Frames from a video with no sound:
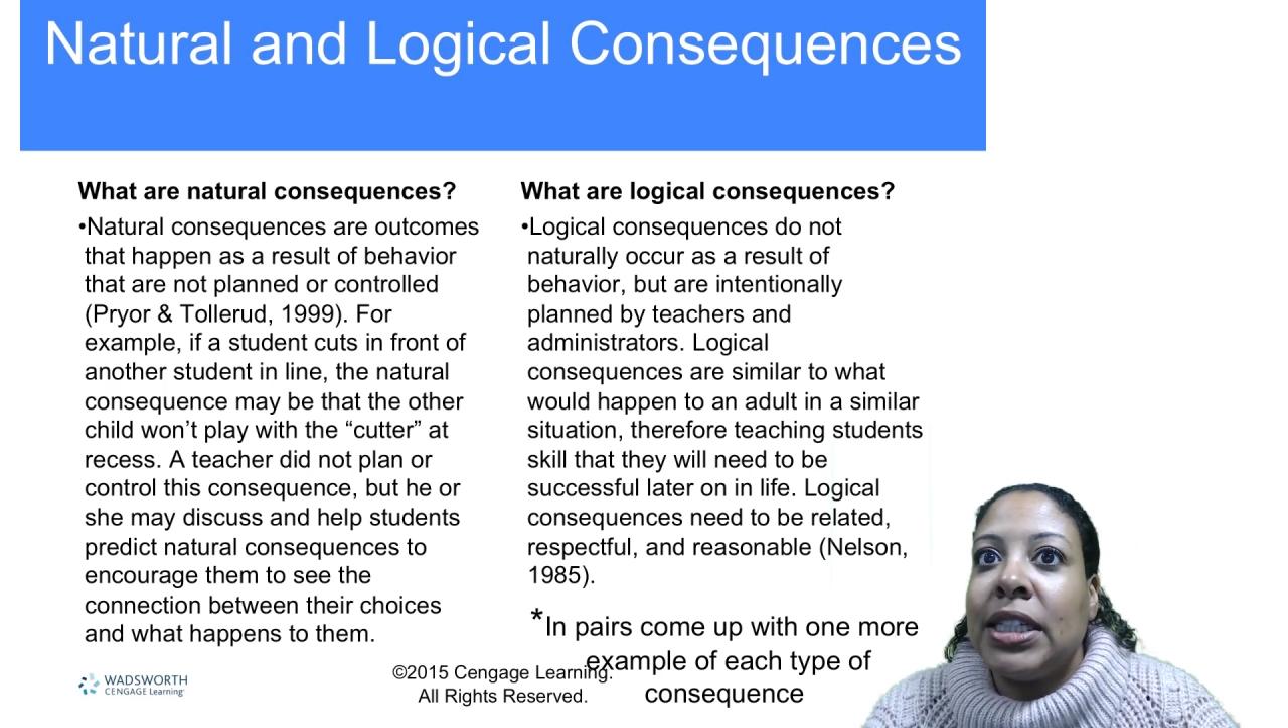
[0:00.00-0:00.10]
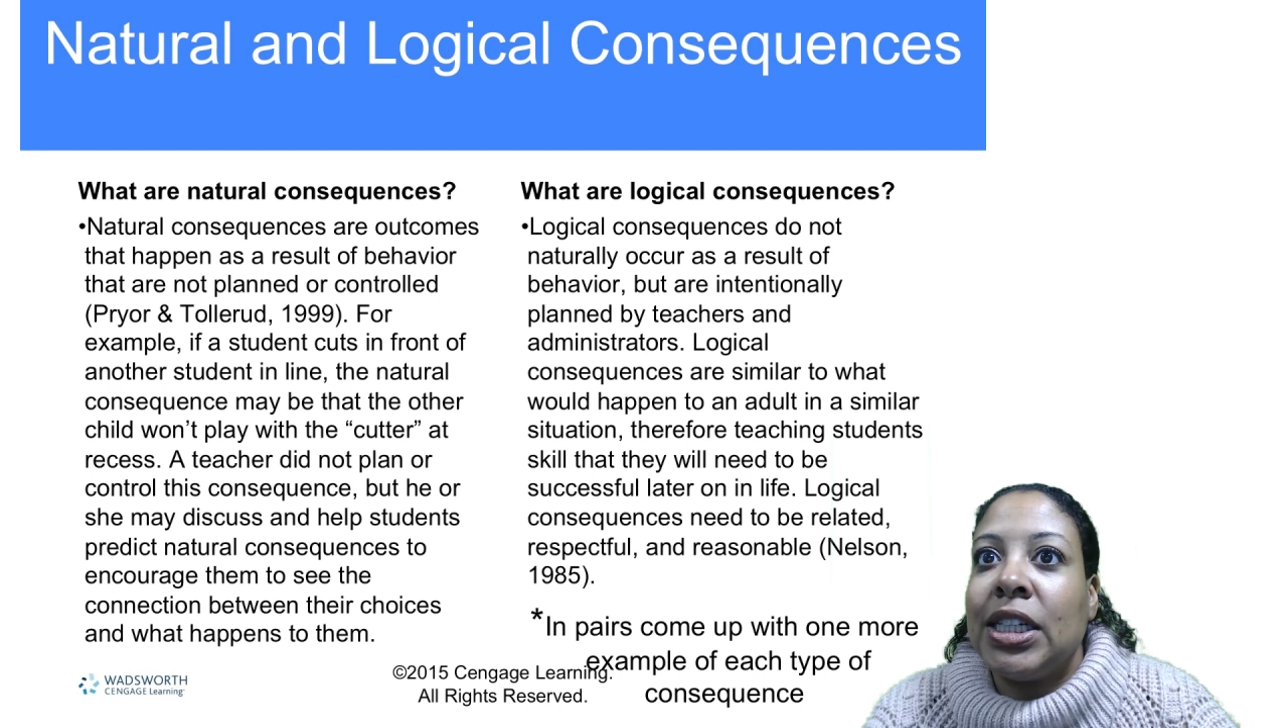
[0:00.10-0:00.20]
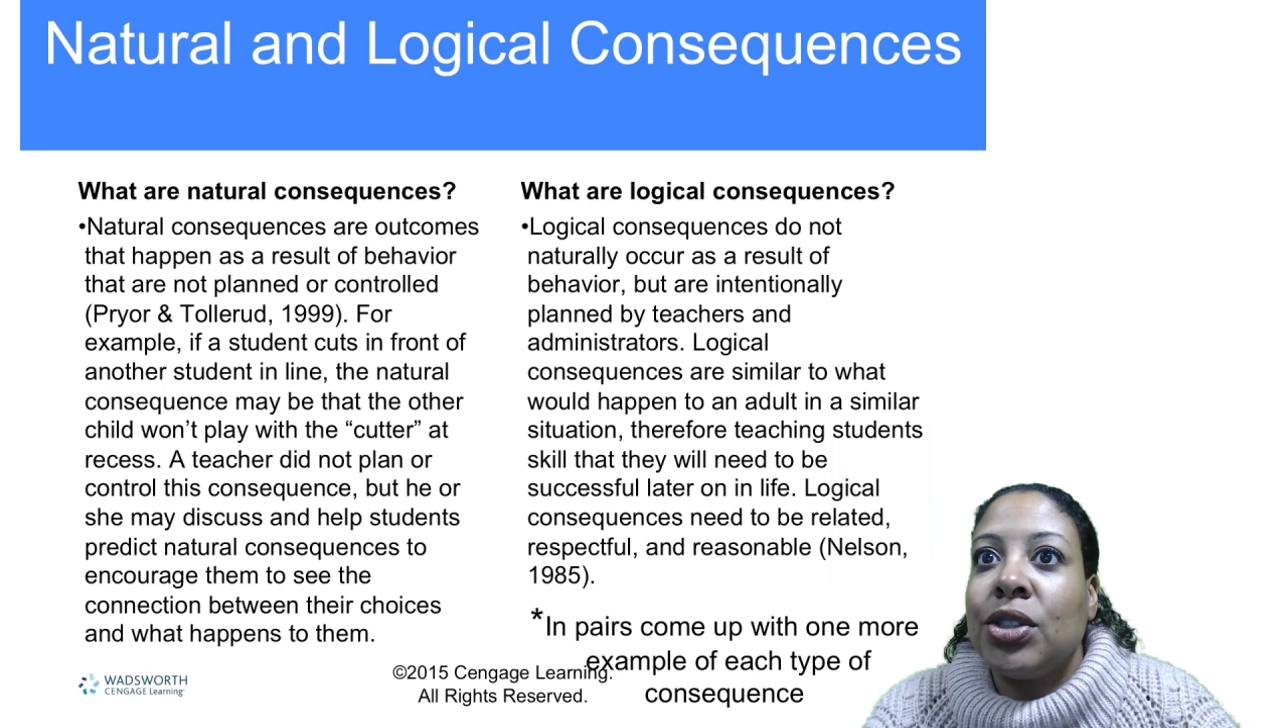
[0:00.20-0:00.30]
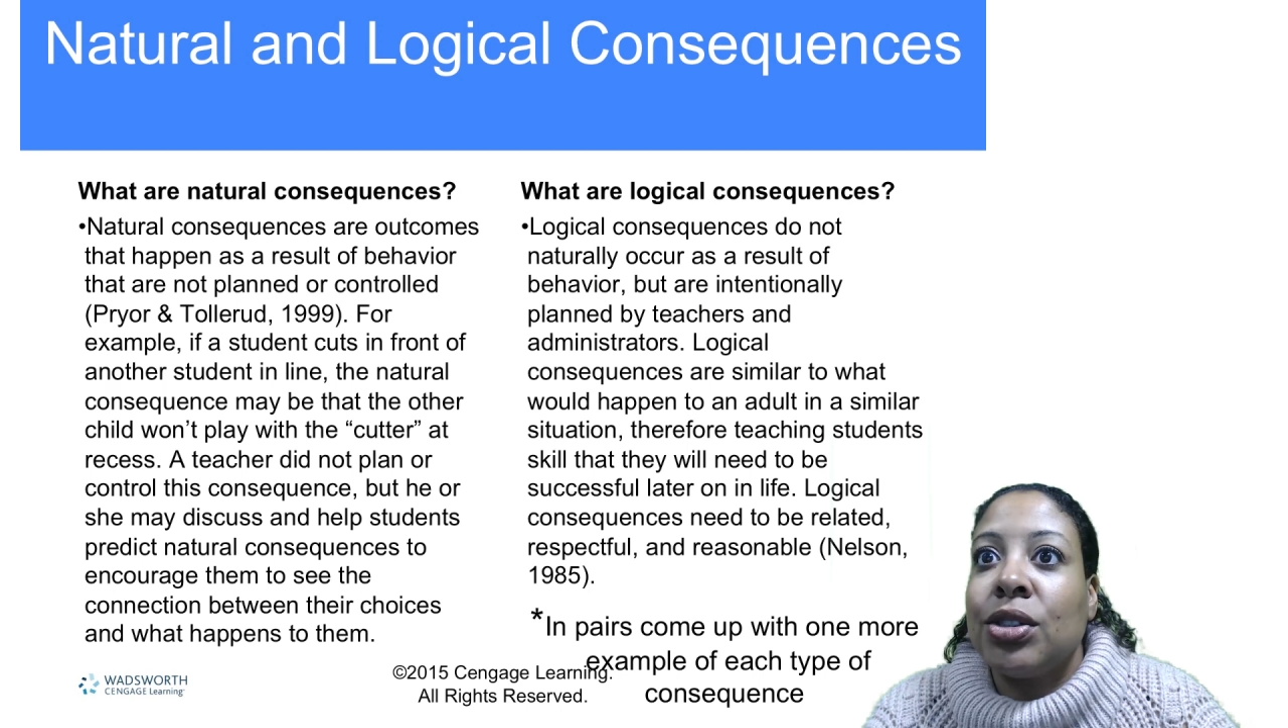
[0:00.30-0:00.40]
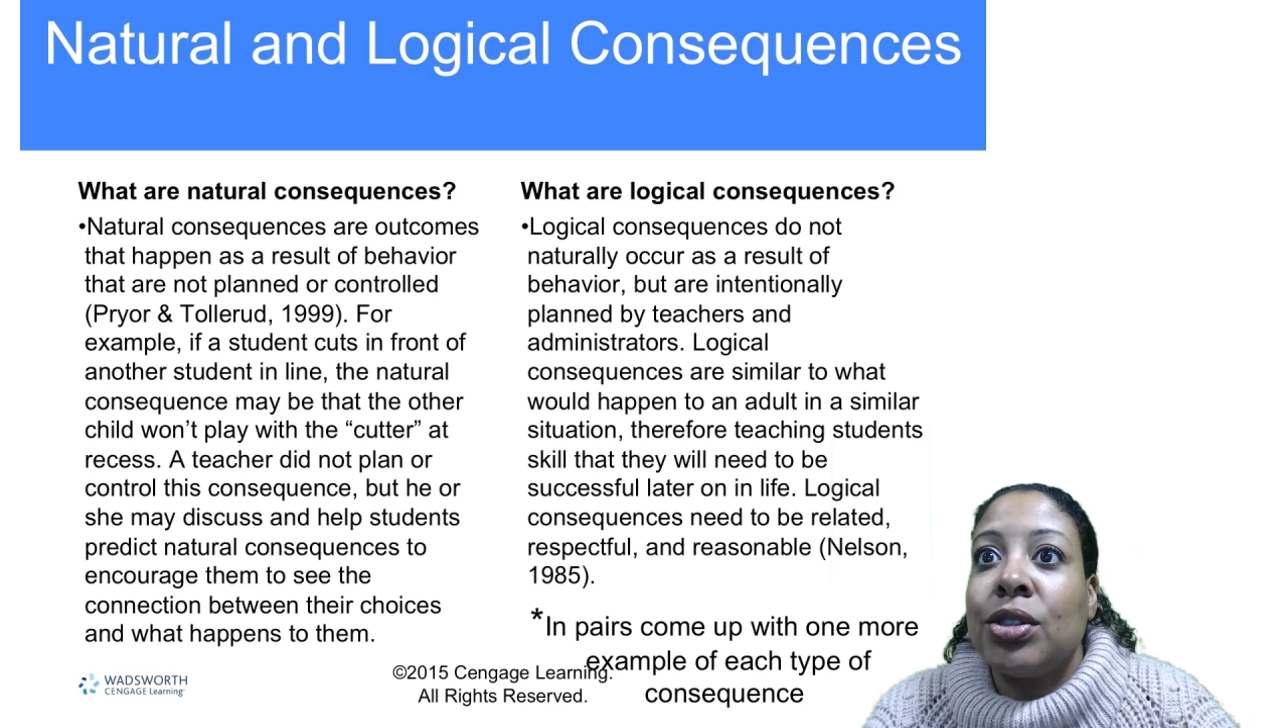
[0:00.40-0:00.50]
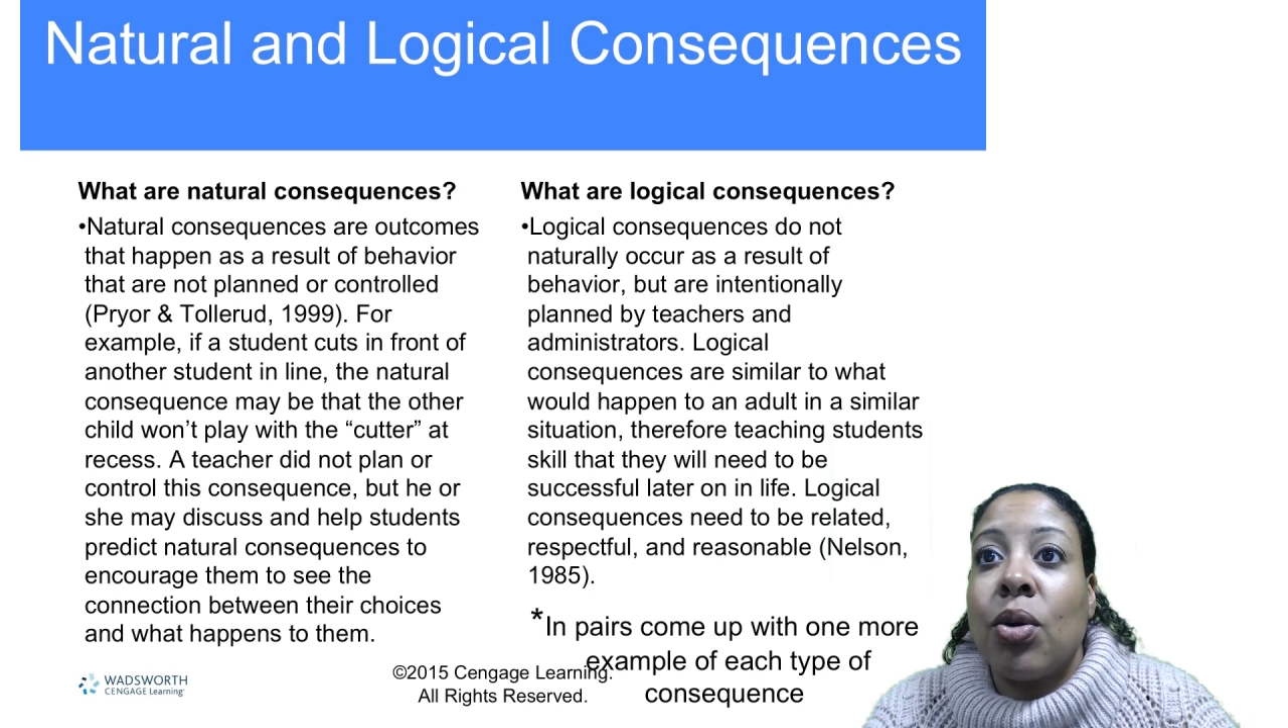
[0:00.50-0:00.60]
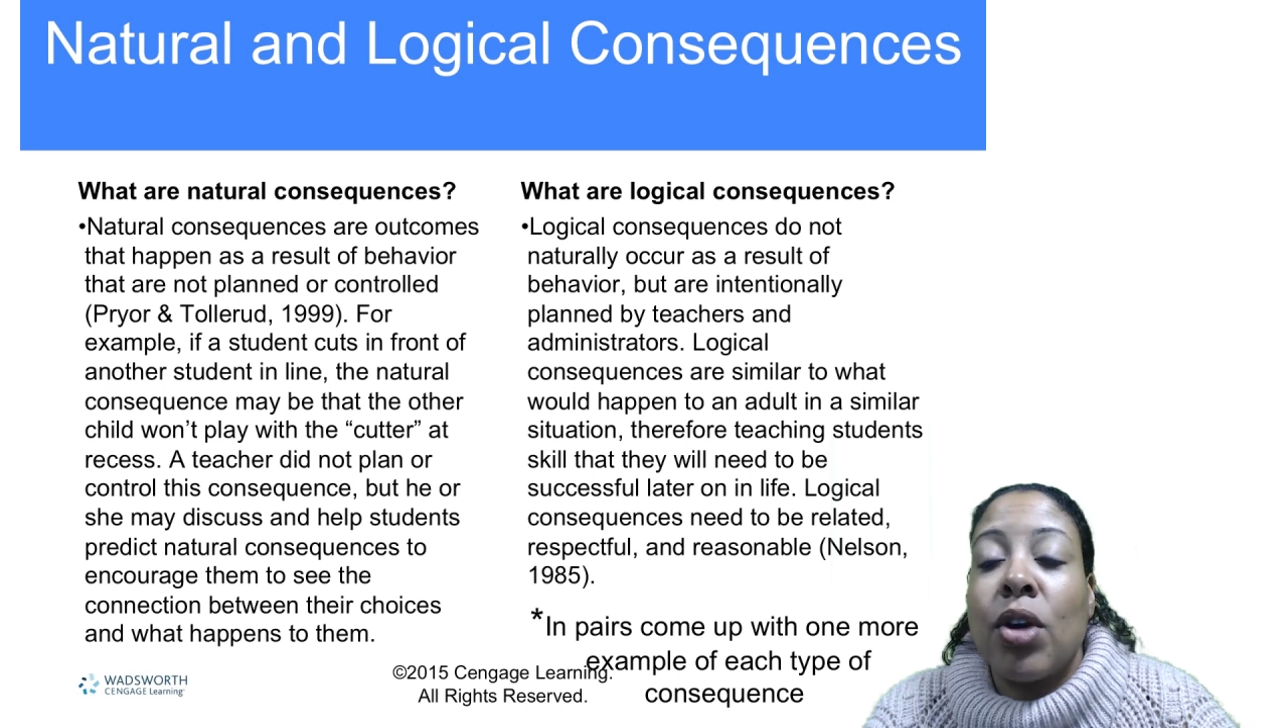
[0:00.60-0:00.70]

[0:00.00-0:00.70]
teachers or